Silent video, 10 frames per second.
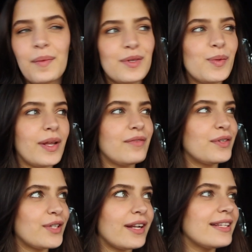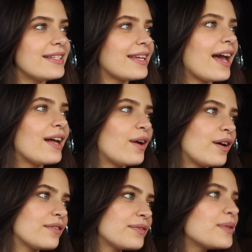I'm just waiting for Johnnie to get
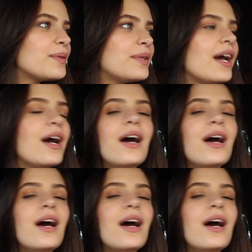our food.